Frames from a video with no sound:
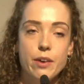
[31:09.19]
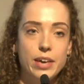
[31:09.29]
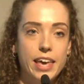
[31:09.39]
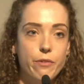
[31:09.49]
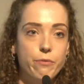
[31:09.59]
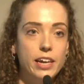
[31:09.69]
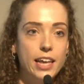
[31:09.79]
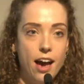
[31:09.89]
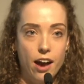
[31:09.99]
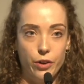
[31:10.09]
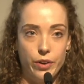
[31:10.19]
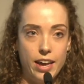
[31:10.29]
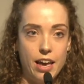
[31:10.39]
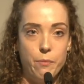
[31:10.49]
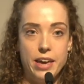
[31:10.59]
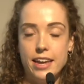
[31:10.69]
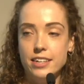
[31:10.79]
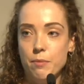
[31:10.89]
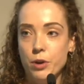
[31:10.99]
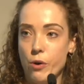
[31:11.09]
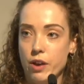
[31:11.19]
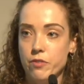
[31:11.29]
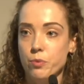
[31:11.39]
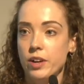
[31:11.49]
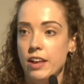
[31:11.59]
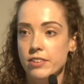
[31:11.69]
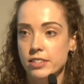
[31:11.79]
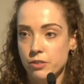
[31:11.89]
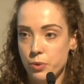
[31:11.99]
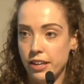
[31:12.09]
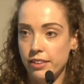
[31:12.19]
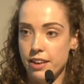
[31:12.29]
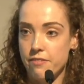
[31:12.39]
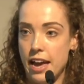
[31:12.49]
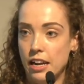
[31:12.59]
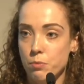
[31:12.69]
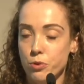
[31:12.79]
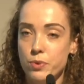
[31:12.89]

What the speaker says: we get really hungry and we end up going for whatever's quickly available,